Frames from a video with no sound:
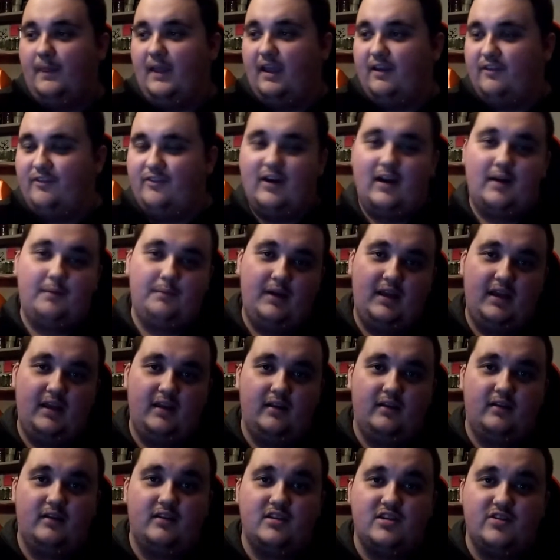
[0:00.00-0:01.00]
if I'm
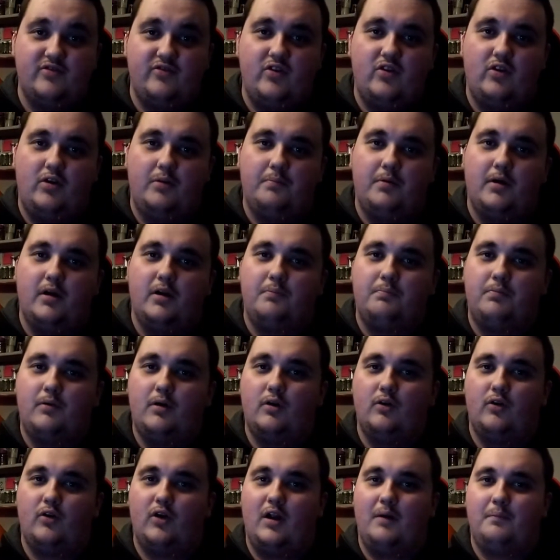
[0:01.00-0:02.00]
in the Survarium partner
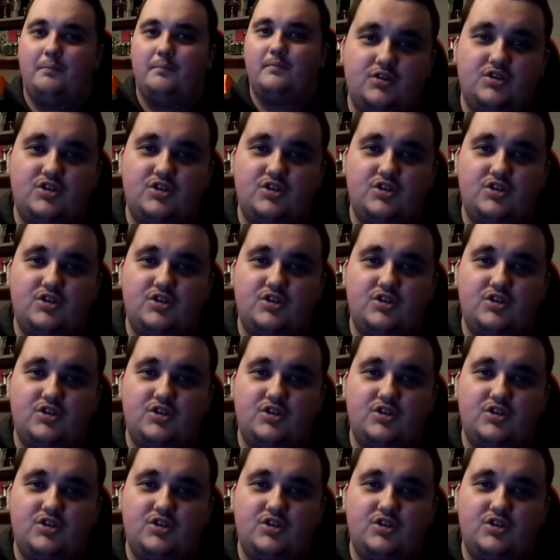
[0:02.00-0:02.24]
program.